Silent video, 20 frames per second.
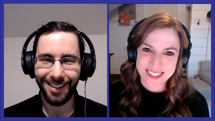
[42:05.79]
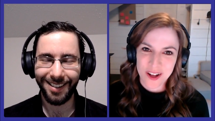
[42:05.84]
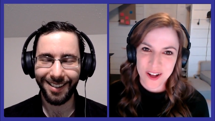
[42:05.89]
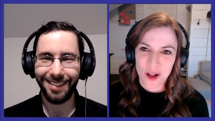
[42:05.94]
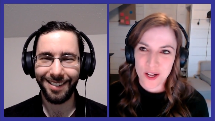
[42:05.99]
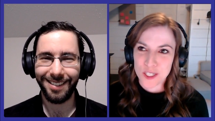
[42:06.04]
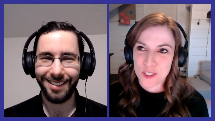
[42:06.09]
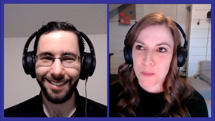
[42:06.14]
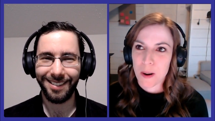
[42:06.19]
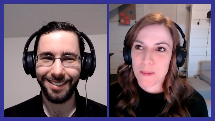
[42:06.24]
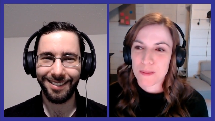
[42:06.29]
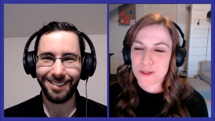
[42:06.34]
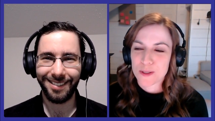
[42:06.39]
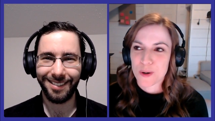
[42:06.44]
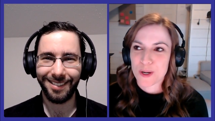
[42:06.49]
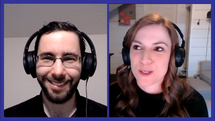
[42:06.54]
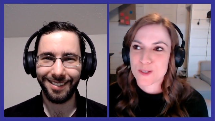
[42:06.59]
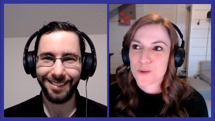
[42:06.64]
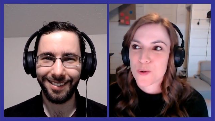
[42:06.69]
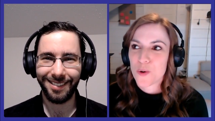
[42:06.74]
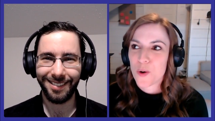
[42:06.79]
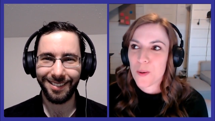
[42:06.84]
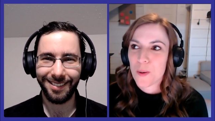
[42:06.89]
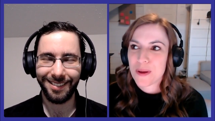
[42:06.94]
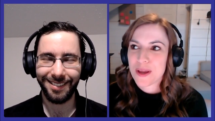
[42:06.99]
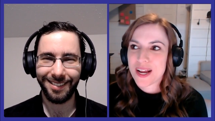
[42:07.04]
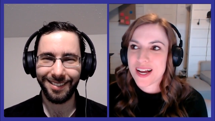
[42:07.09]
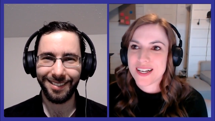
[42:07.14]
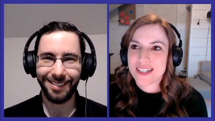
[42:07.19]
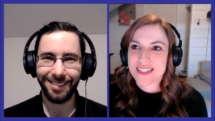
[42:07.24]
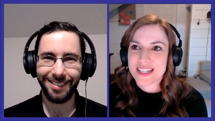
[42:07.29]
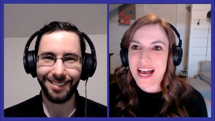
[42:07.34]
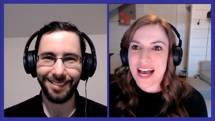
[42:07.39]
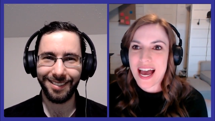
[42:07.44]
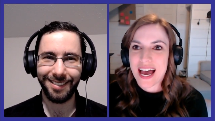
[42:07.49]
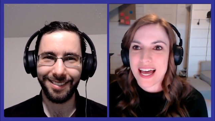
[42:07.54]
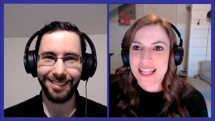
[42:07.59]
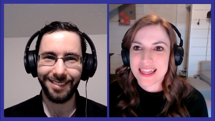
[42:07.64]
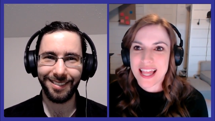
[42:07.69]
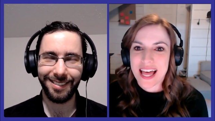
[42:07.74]
Speaker 1: college preparatory school because I
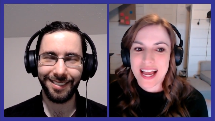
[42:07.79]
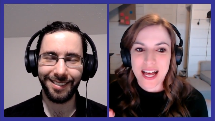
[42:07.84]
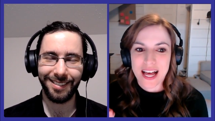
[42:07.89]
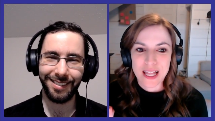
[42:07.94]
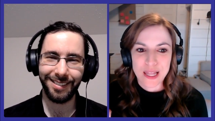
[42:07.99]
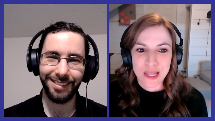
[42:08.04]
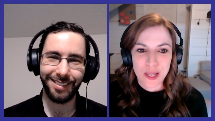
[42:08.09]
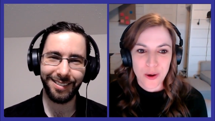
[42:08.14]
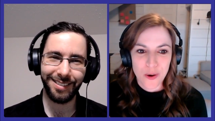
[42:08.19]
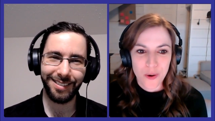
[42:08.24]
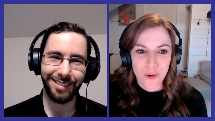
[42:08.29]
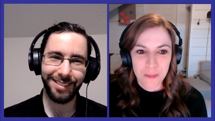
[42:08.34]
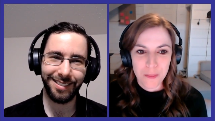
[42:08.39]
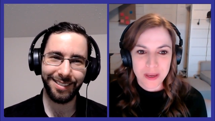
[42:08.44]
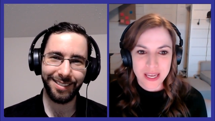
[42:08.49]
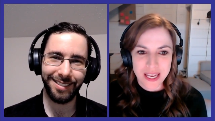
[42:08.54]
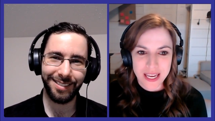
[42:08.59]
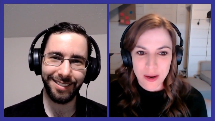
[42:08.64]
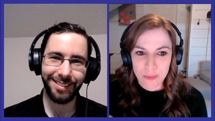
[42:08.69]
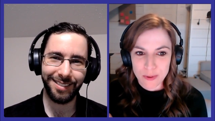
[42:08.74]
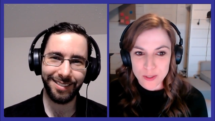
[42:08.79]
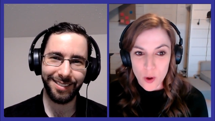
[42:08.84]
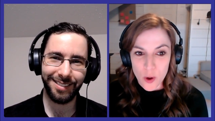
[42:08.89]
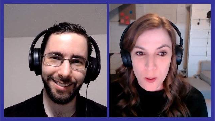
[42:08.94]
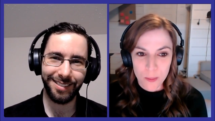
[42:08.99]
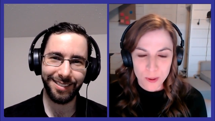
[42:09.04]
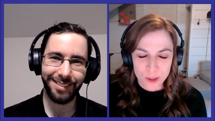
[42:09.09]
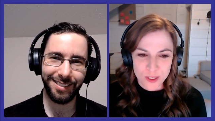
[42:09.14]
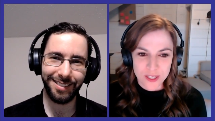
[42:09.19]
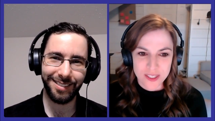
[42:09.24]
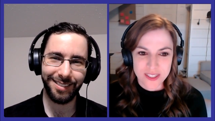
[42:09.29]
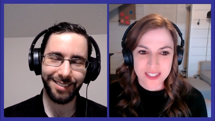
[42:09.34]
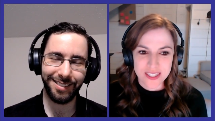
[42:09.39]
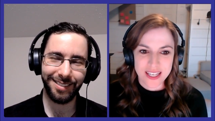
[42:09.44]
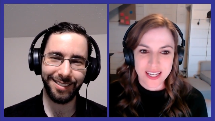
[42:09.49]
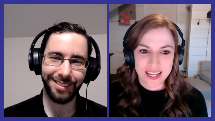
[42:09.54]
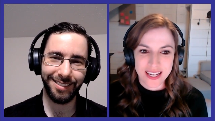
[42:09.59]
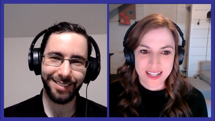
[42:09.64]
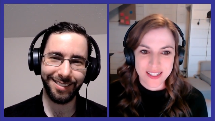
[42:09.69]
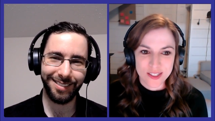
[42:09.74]
had like a low B. It was almost a
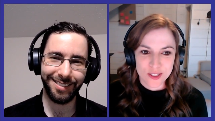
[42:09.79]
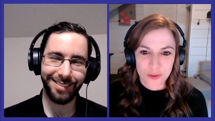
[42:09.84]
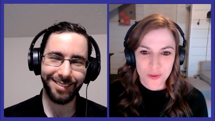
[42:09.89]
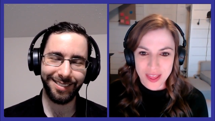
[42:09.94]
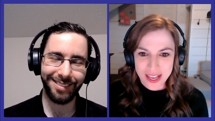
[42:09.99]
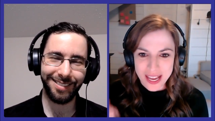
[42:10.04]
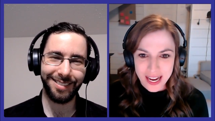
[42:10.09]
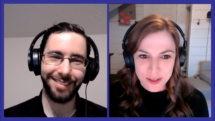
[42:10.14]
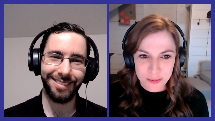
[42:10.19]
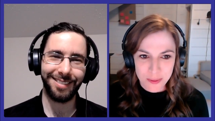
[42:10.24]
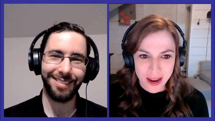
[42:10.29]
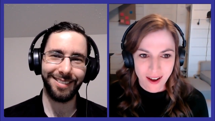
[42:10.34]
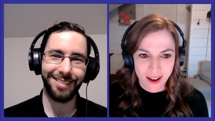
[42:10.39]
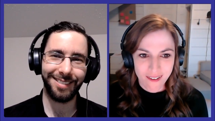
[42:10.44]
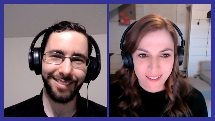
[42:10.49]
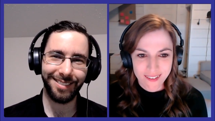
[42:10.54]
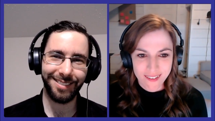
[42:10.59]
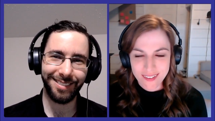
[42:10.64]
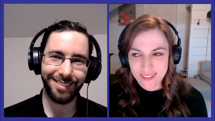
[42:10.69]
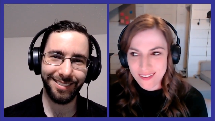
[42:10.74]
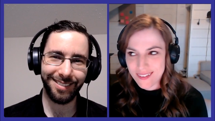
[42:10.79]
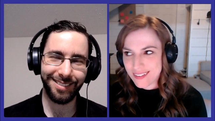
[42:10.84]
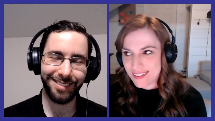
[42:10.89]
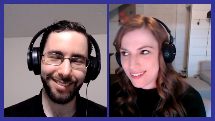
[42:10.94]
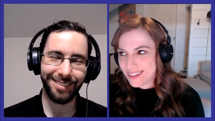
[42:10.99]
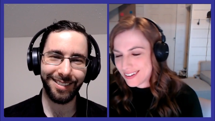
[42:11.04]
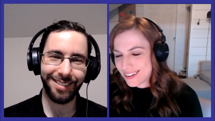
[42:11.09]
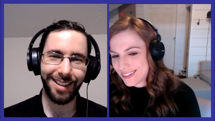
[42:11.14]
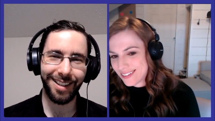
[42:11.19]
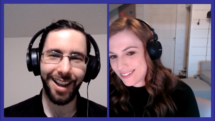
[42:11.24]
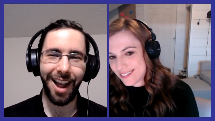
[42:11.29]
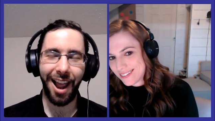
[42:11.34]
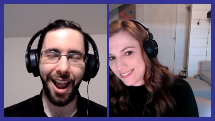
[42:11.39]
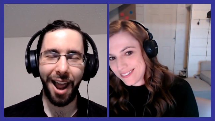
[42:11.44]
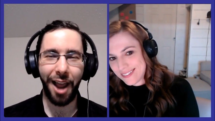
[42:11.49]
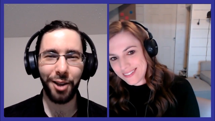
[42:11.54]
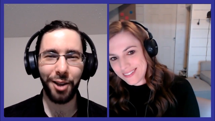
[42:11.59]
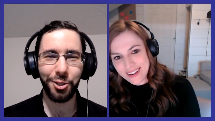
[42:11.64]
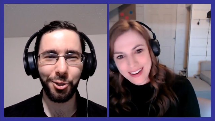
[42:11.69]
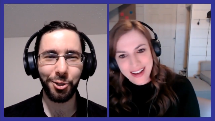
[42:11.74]
C, and so they kicked me out.
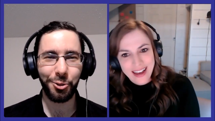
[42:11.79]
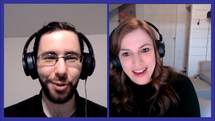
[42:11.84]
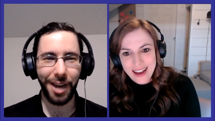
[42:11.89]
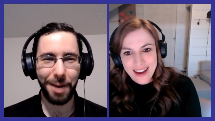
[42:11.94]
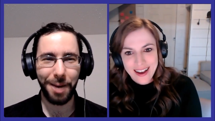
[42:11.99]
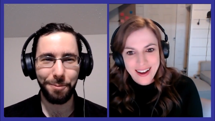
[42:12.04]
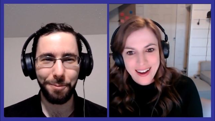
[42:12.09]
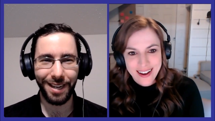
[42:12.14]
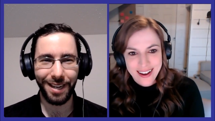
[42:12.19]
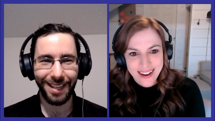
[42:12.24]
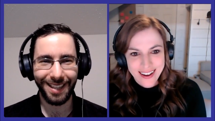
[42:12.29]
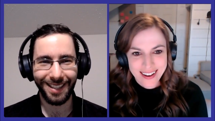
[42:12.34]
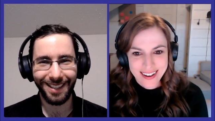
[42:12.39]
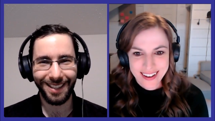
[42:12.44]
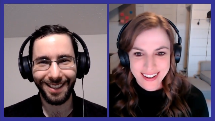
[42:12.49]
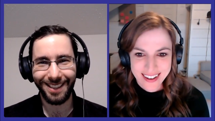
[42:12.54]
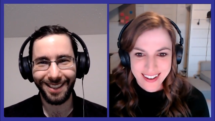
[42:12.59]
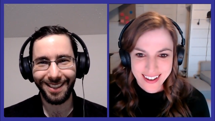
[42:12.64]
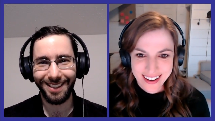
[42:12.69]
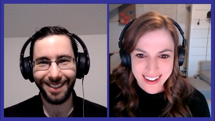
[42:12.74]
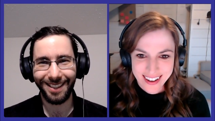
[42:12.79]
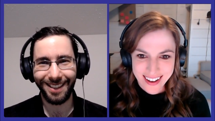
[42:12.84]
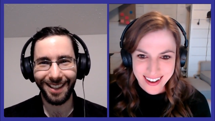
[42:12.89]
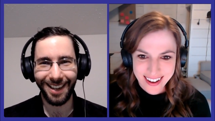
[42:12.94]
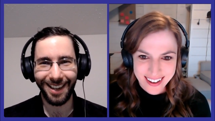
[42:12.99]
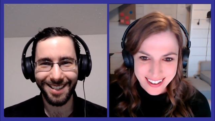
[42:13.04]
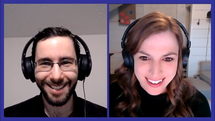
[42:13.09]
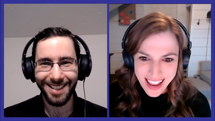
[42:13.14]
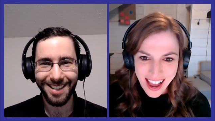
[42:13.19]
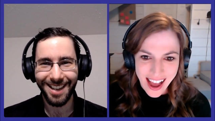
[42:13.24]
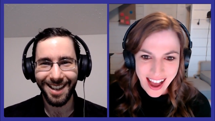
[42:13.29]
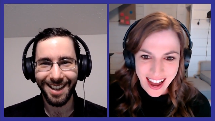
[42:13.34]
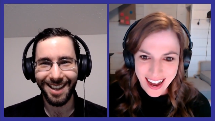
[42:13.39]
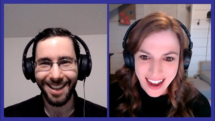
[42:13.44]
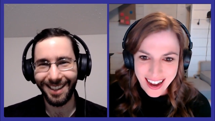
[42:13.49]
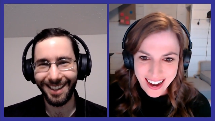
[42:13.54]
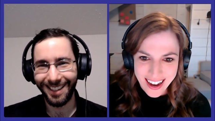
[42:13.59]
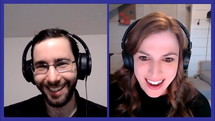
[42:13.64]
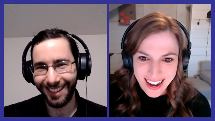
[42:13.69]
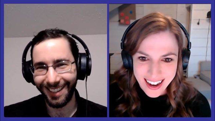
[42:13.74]
Speaker 2: I, I also took AP. Nice.
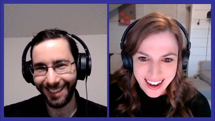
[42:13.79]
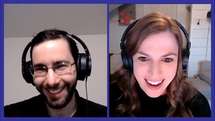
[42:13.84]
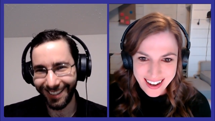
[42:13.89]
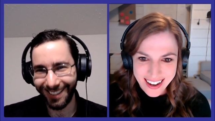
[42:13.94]
Yeah. yeah.